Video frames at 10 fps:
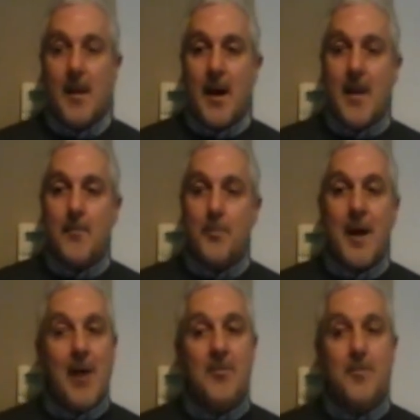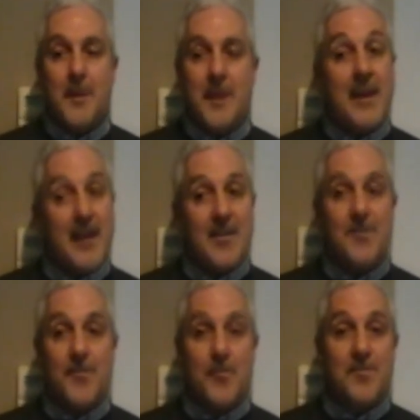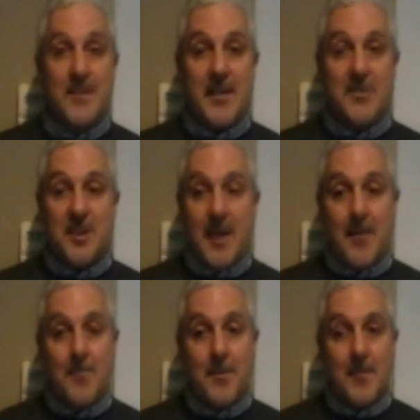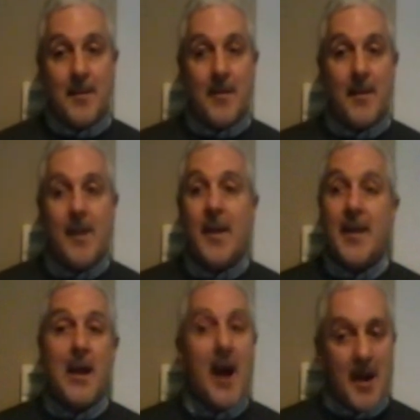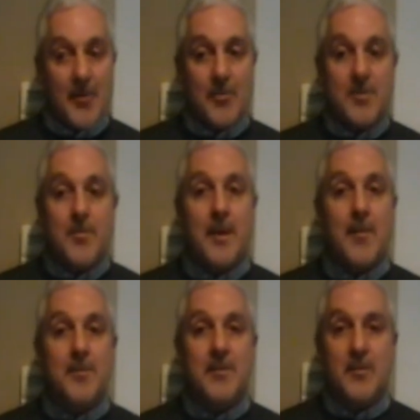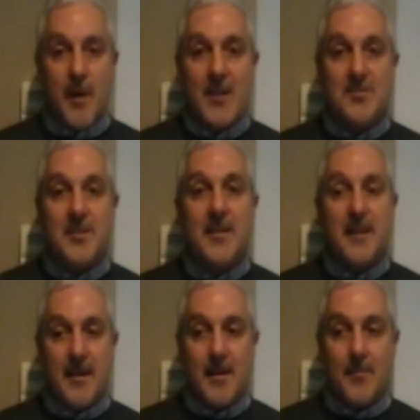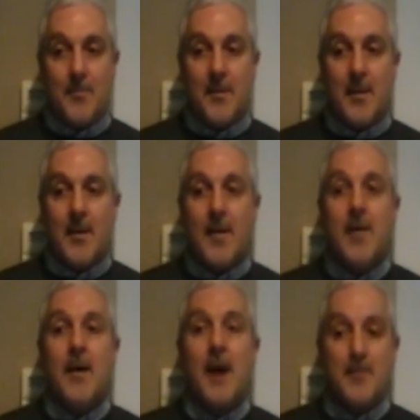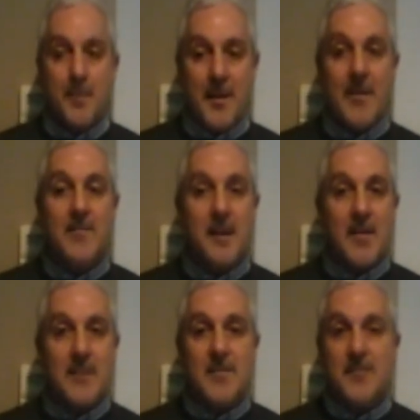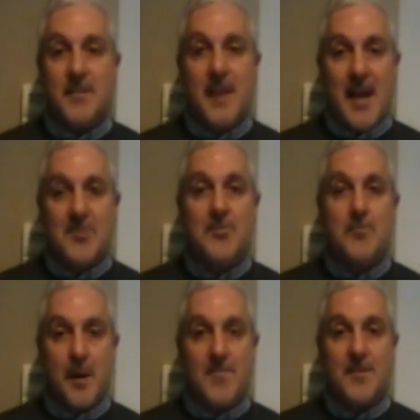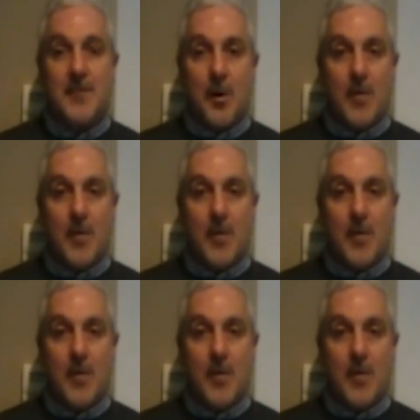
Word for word: I am proud to be Kenny's first state champ and honored to be able to congratulate him on being inducted into the National Wrestling Hall of